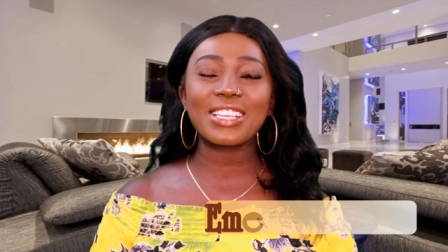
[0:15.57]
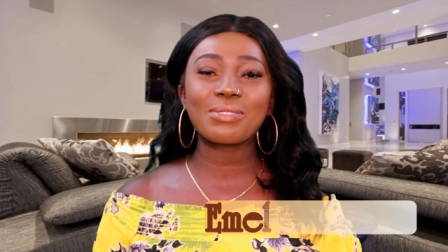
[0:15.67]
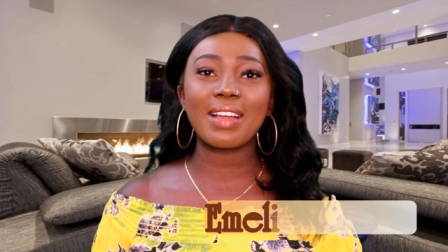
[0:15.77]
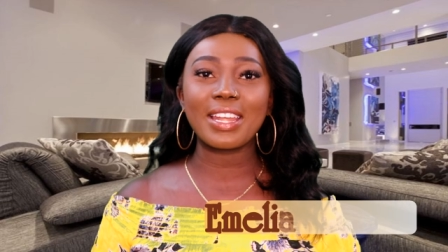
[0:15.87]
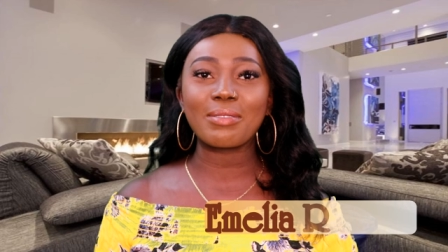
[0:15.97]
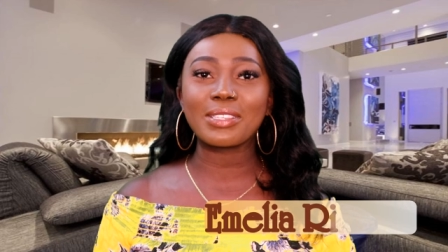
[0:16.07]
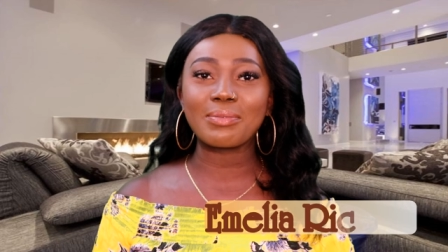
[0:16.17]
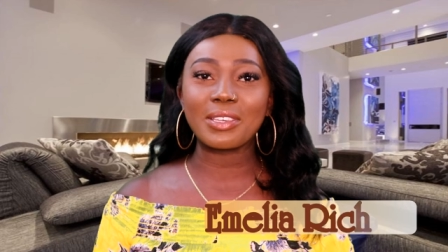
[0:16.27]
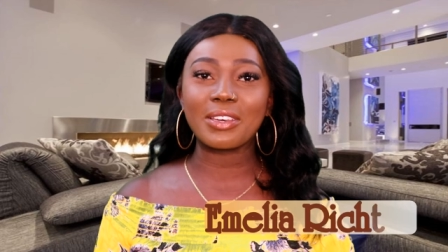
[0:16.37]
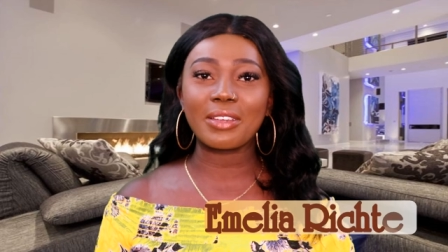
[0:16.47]
guys, my name
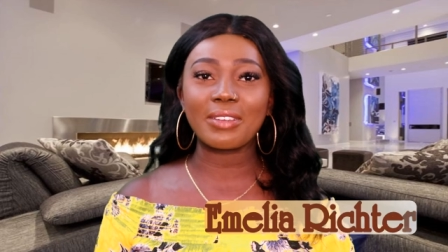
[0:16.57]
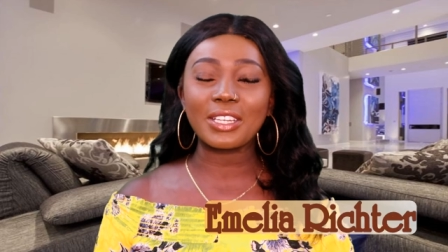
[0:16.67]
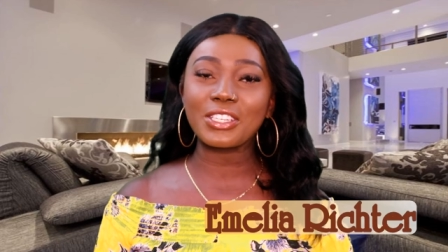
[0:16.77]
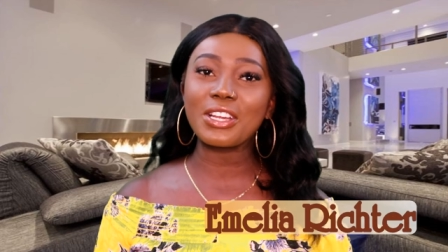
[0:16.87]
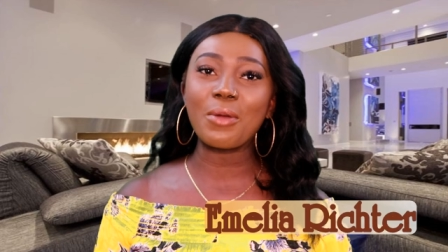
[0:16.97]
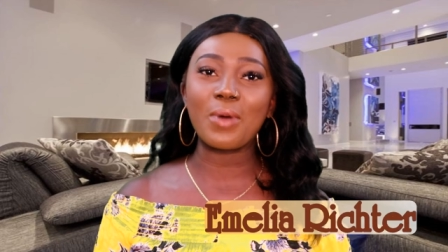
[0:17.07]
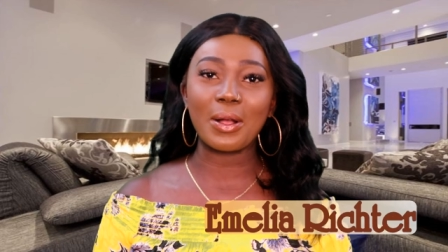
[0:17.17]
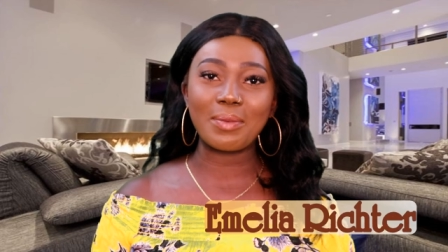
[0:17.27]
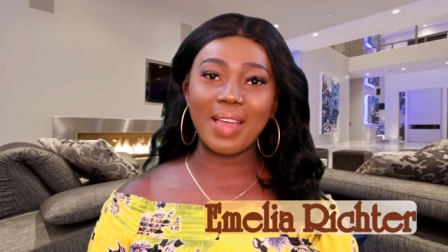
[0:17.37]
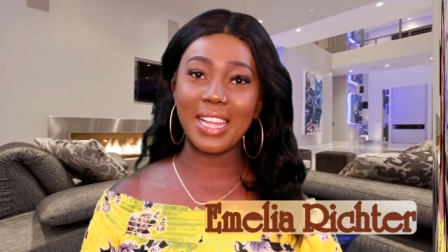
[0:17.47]
is Emelia Richter and
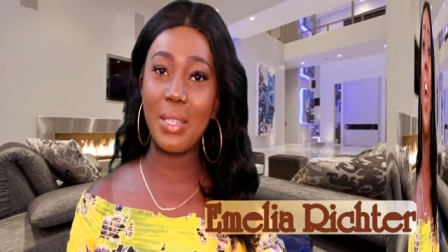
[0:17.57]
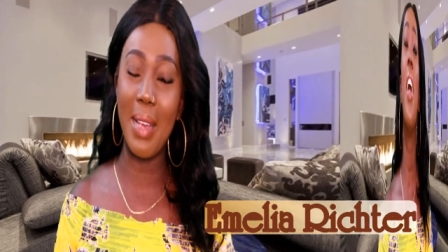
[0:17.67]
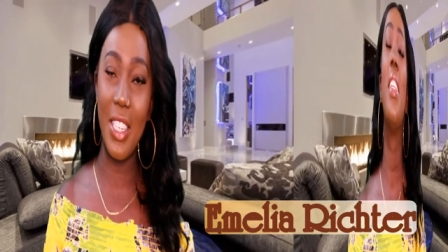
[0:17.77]
welcome back to